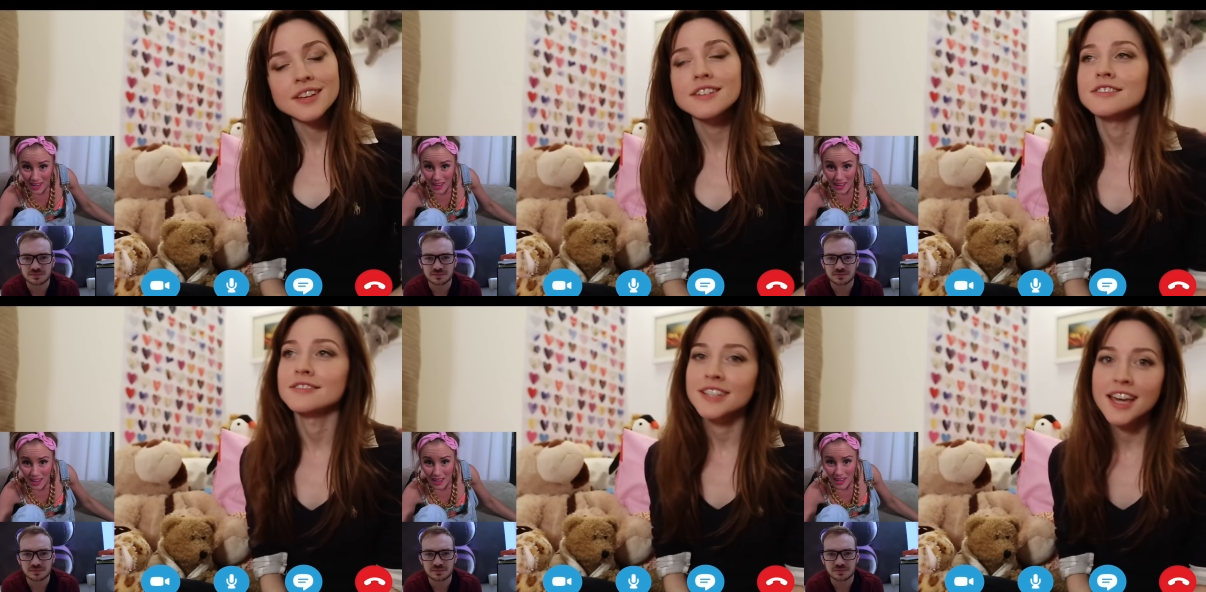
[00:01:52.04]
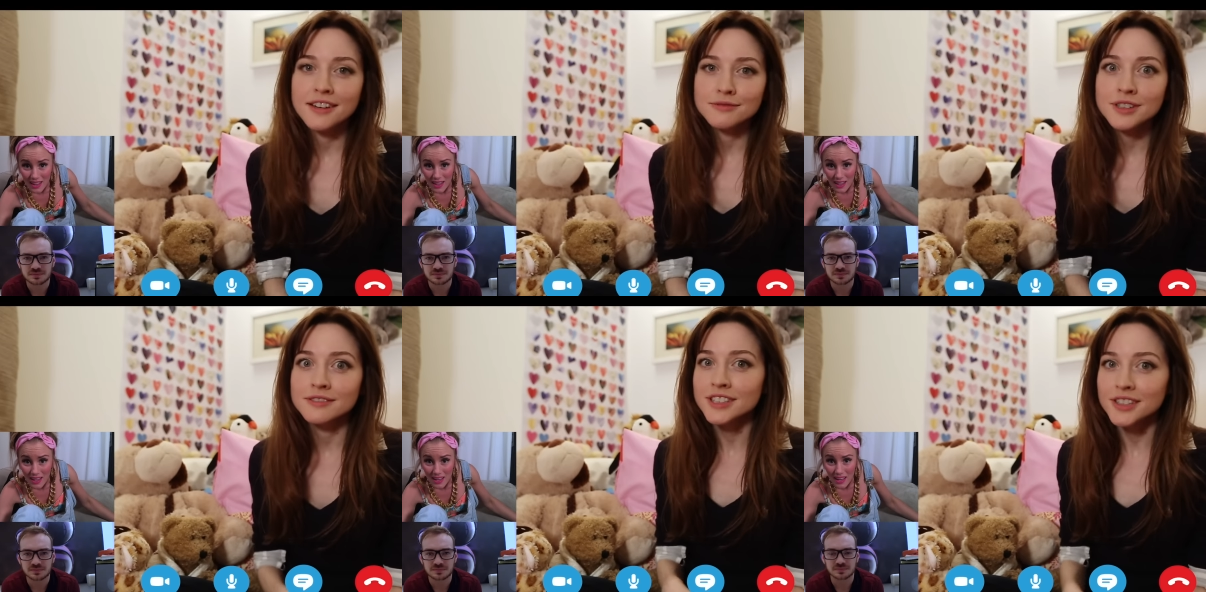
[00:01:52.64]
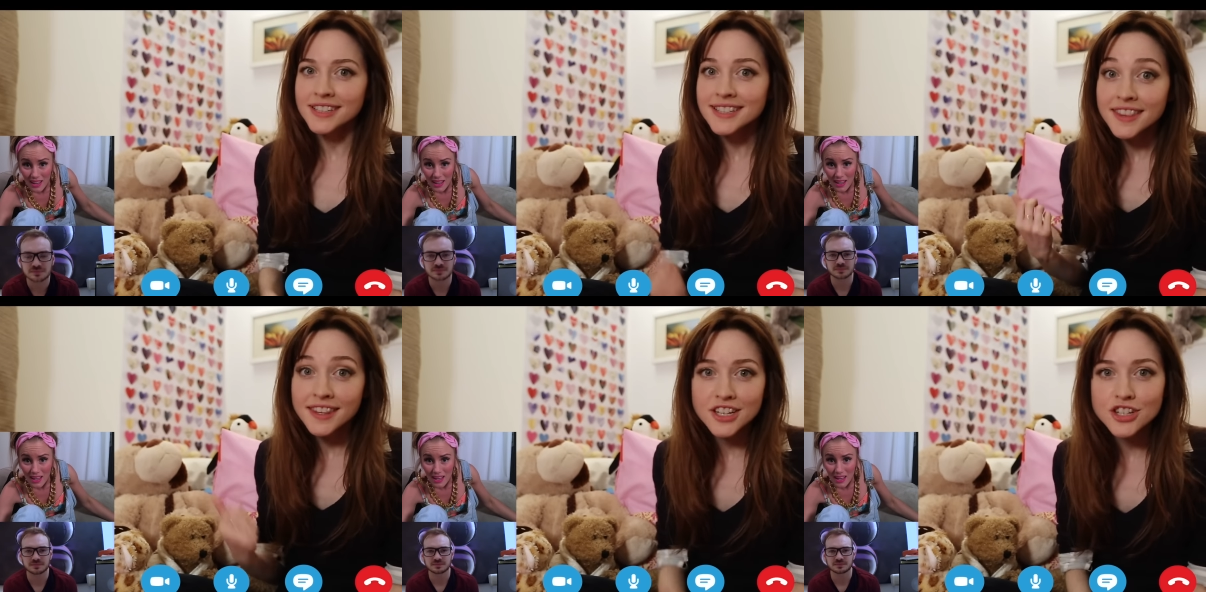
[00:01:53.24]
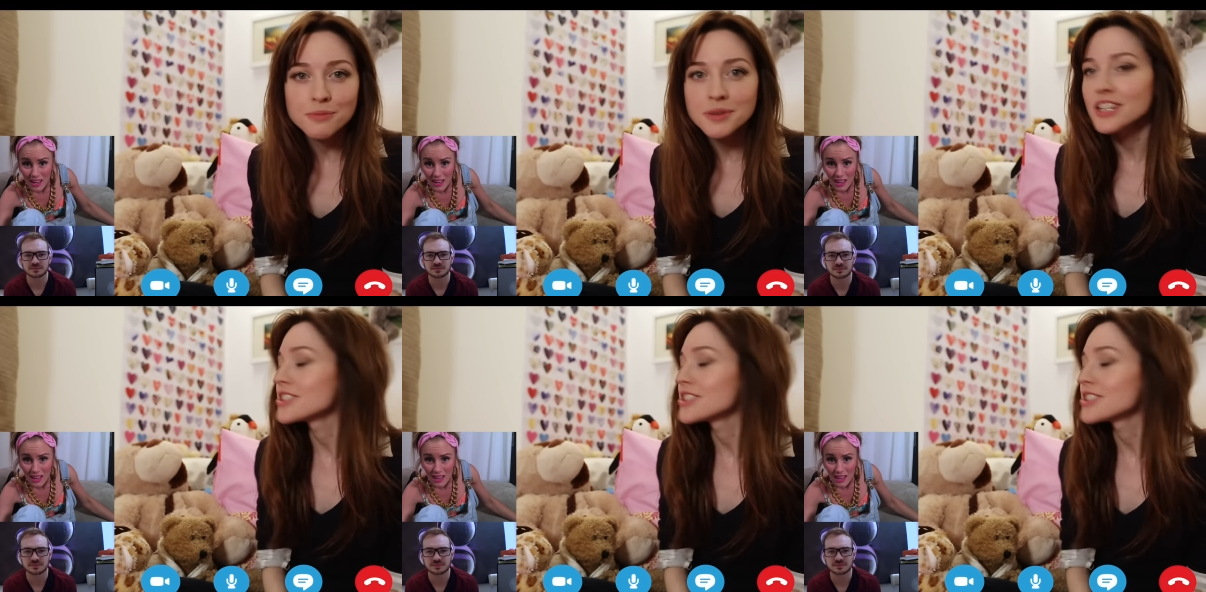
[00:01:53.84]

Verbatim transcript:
Speaker 1: Oh, yeah, well, you know, I said that they should, but they